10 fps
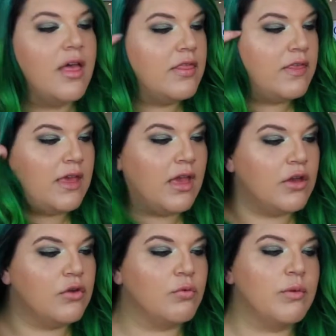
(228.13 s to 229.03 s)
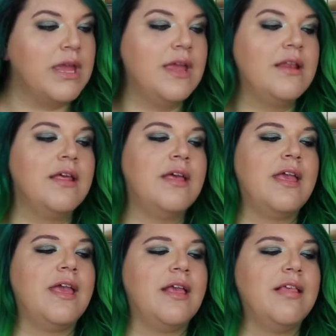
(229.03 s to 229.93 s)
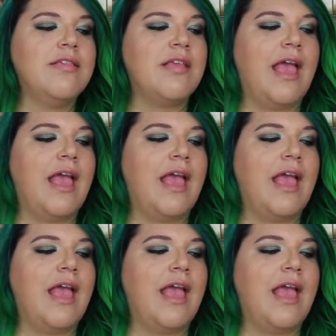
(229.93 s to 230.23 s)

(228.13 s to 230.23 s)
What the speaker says: The green is